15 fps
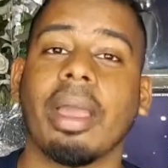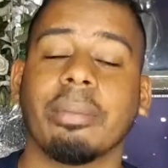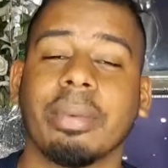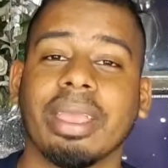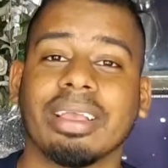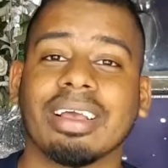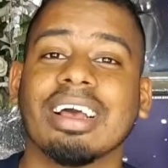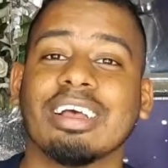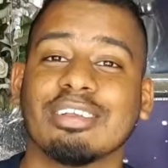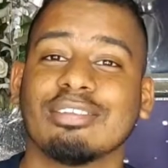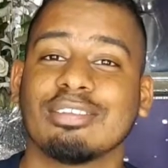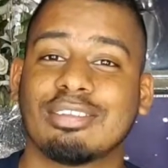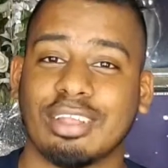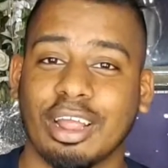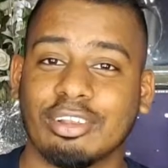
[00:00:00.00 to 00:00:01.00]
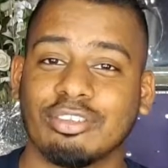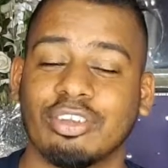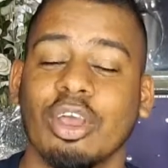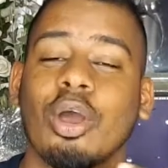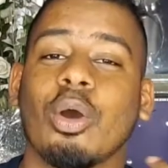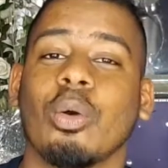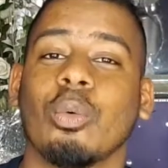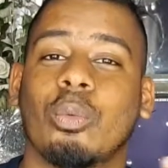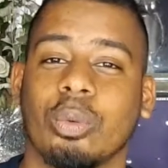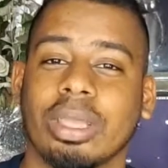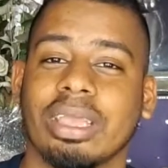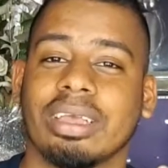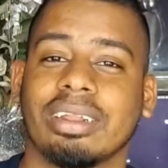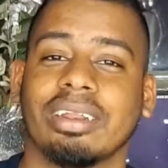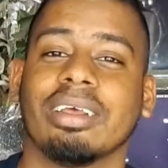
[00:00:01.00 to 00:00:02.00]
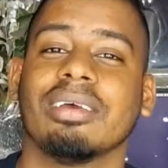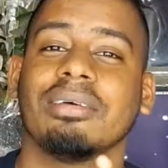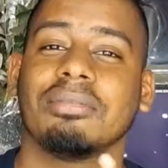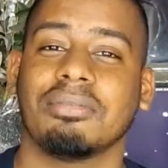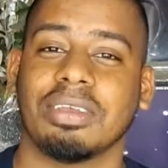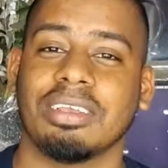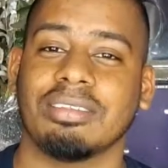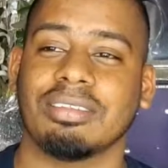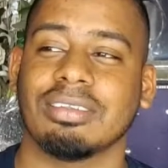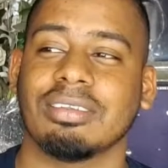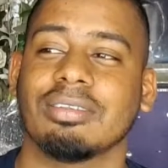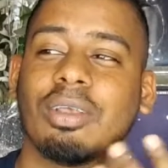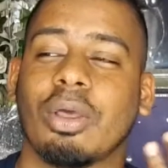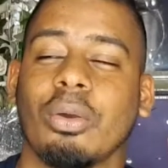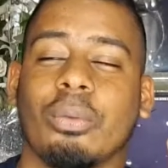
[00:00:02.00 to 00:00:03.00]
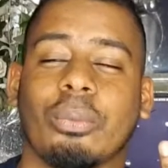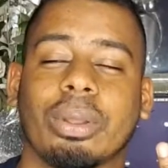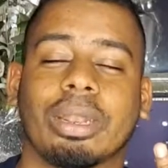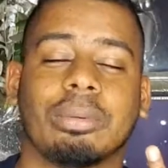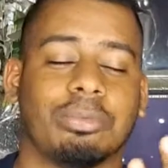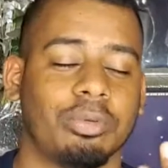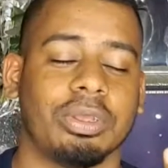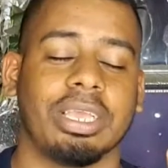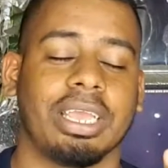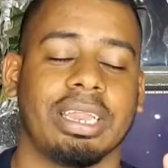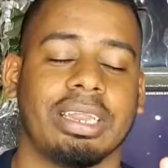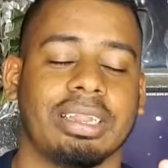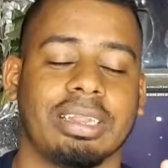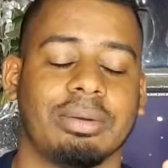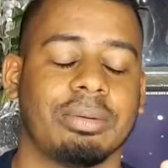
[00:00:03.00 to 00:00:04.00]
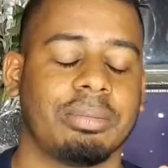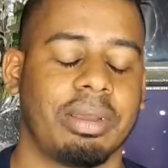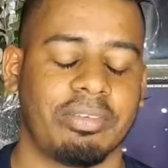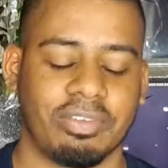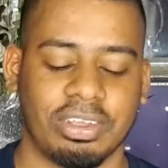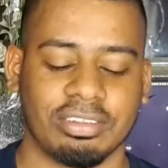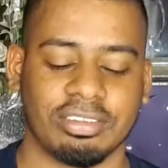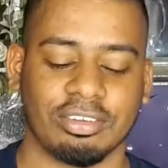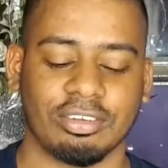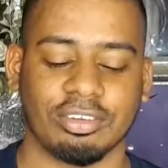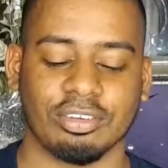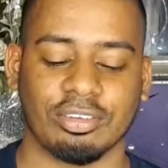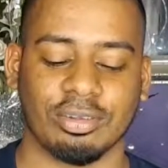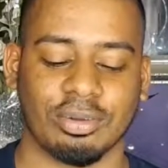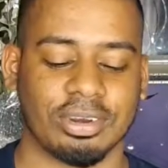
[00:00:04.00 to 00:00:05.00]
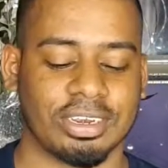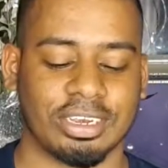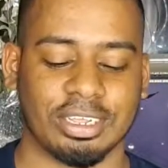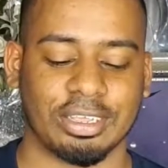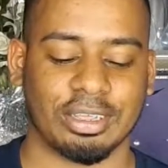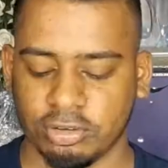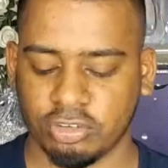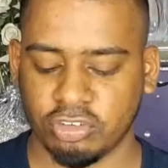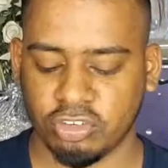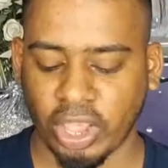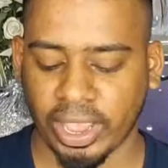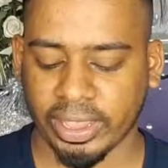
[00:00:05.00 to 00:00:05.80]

I make such weird faces when I'm doing anything on my face. It's just so ridiculous.